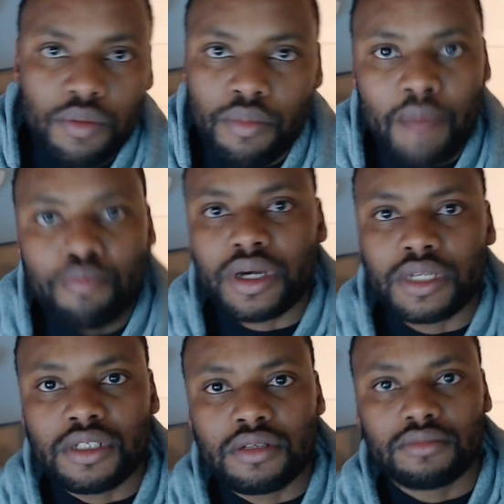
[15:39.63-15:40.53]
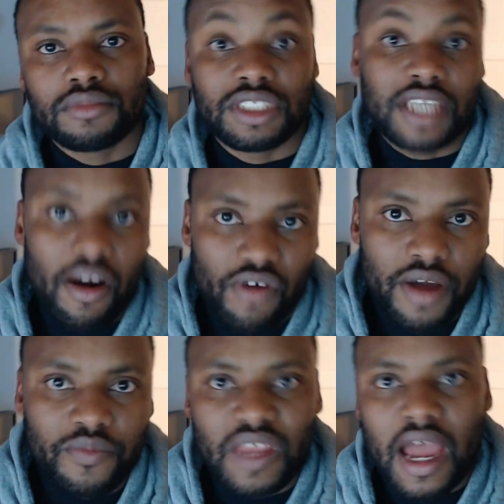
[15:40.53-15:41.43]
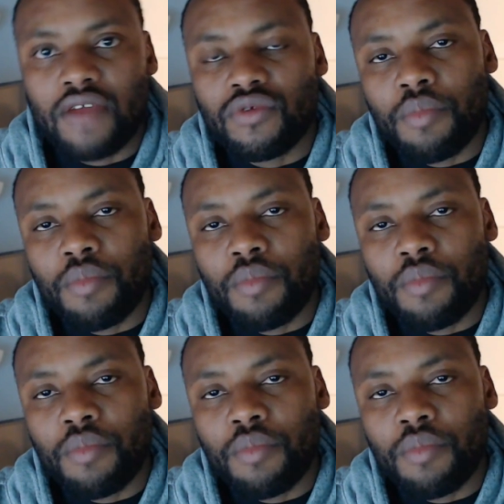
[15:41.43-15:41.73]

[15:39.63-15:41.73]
I remembered Sarah.